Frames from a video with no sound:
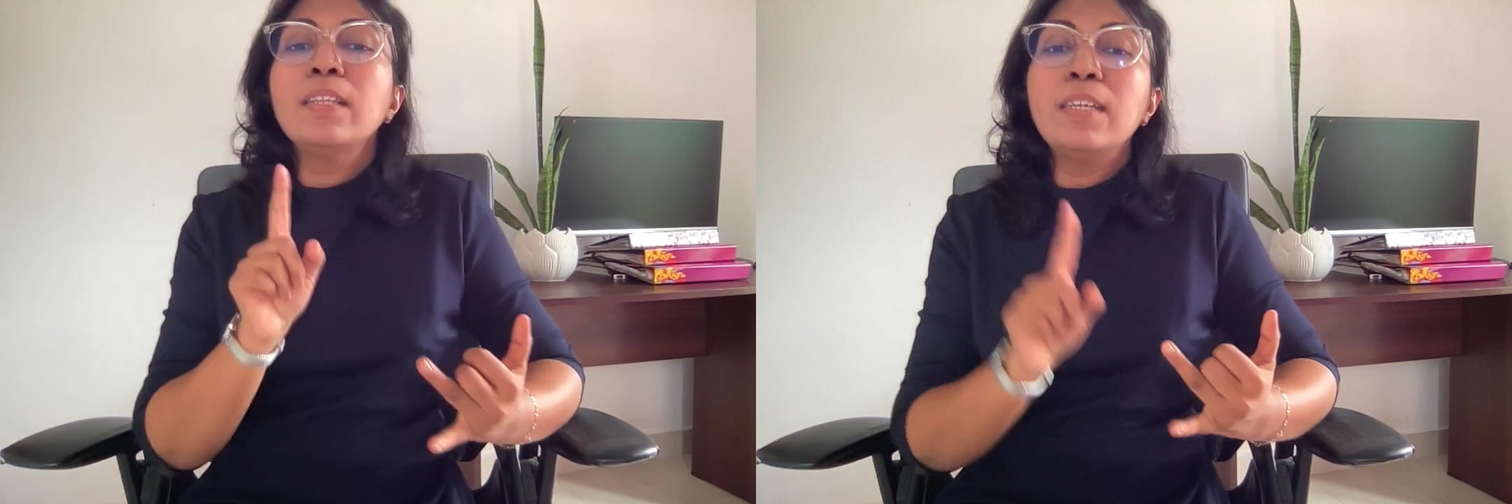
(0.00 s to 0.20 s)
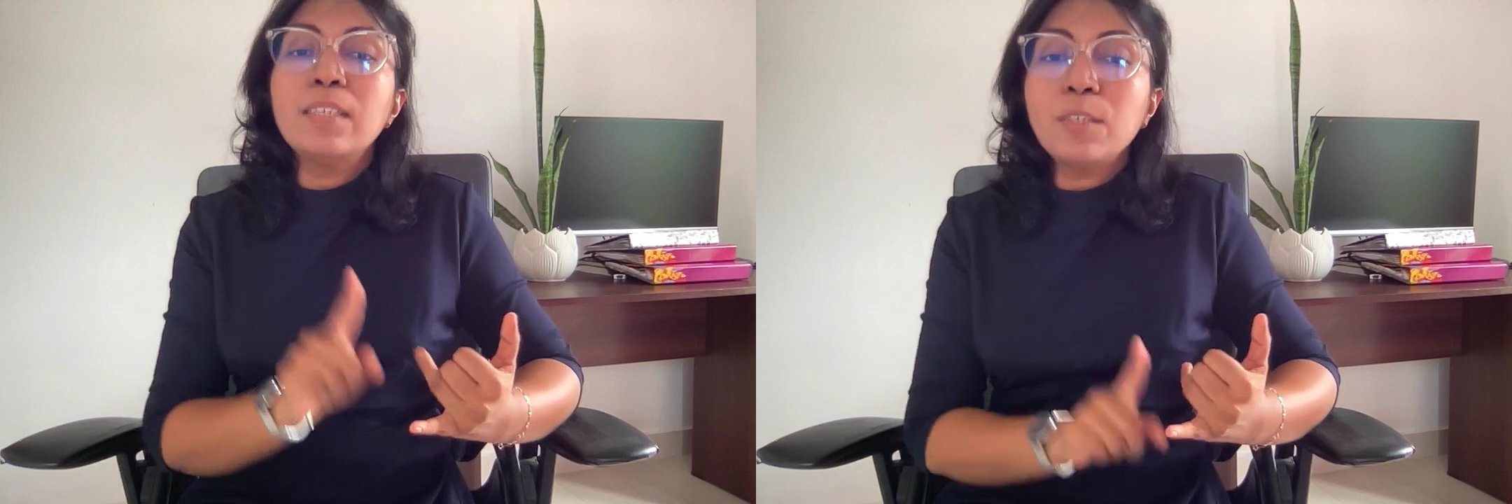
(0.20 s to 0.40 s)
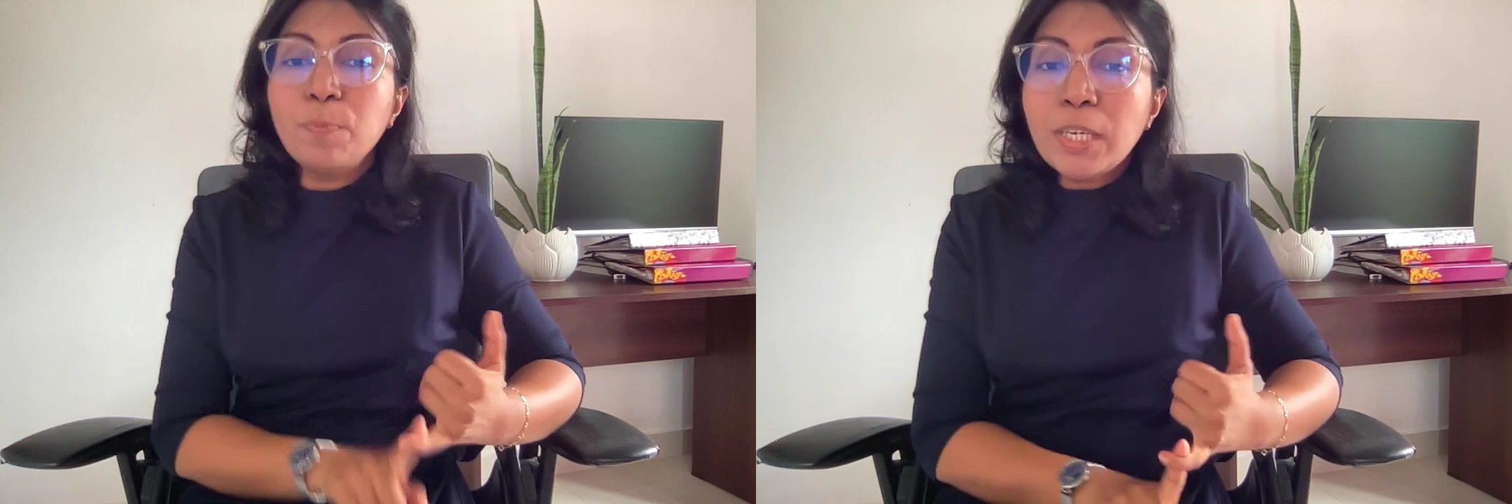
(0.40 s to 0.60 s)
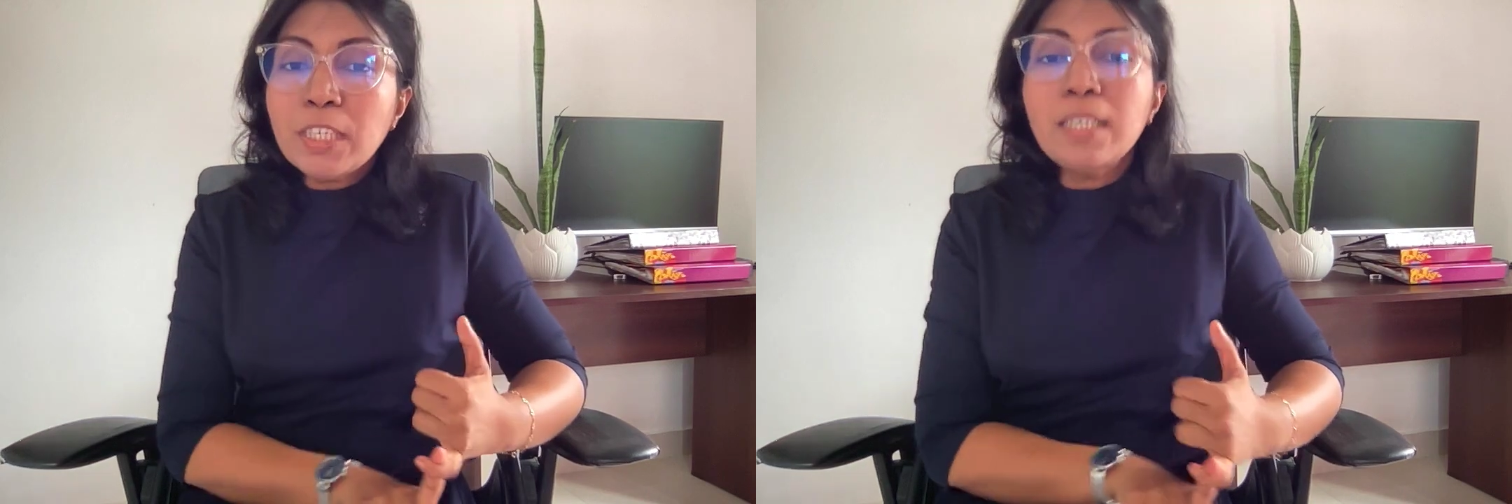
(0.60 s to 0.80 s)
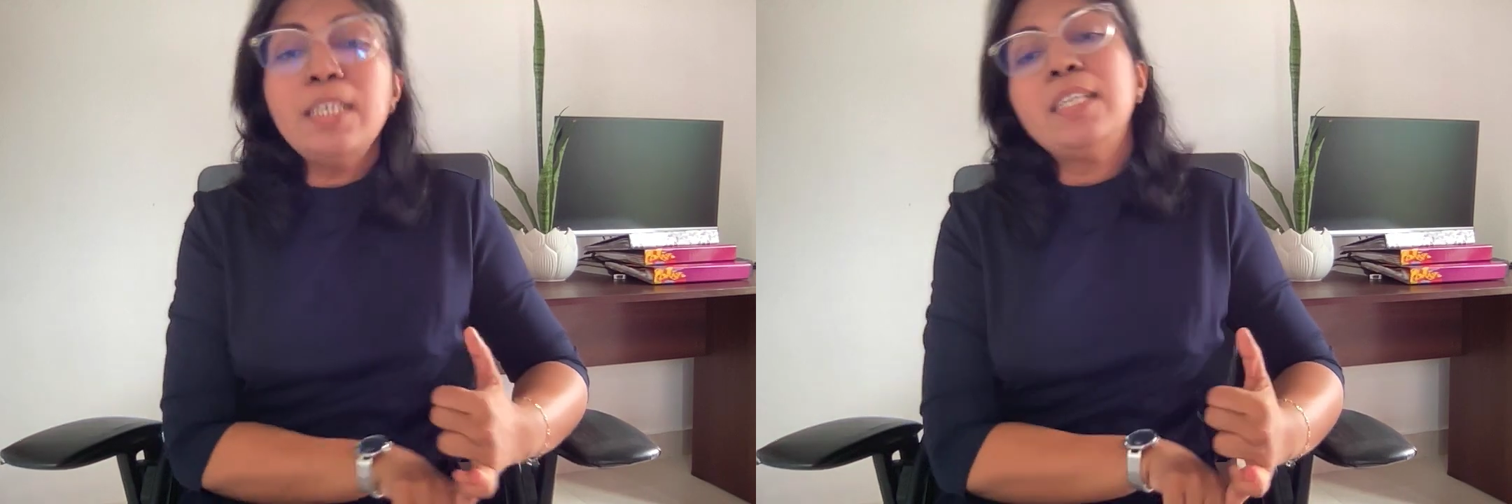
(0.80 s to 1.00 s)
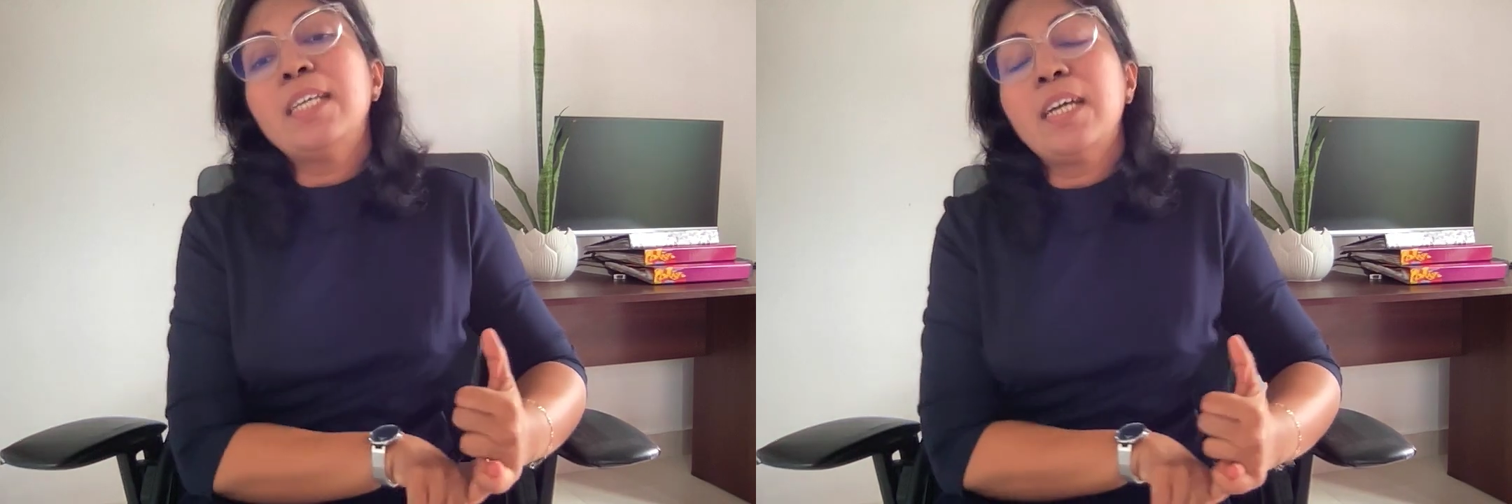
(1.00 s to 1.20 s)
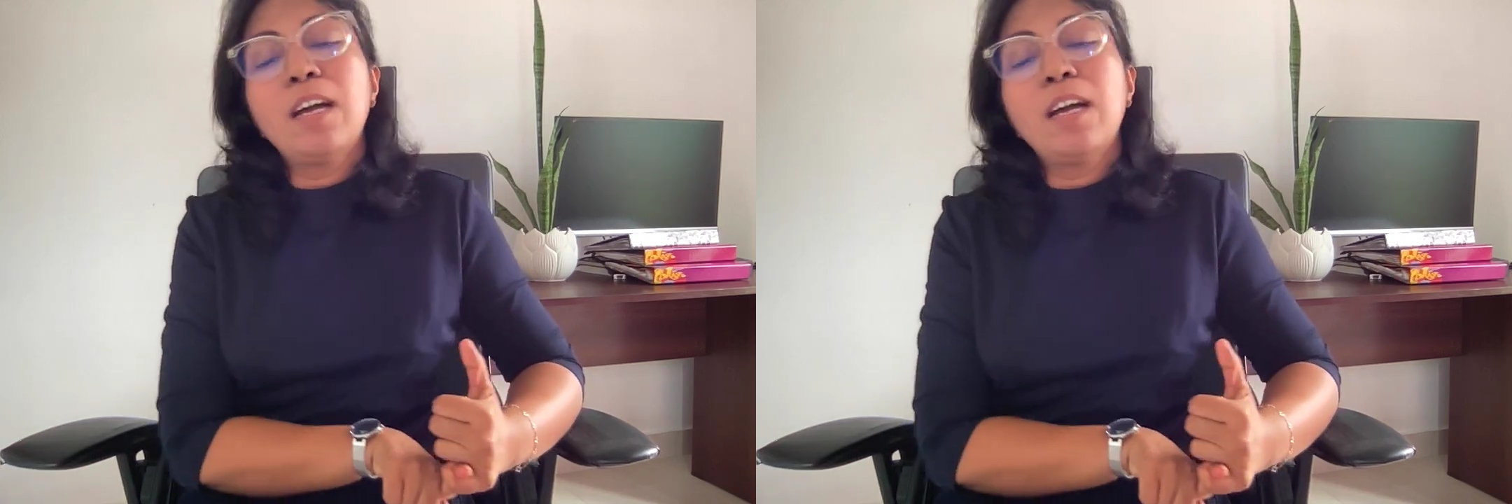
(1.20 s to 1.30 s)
the special intake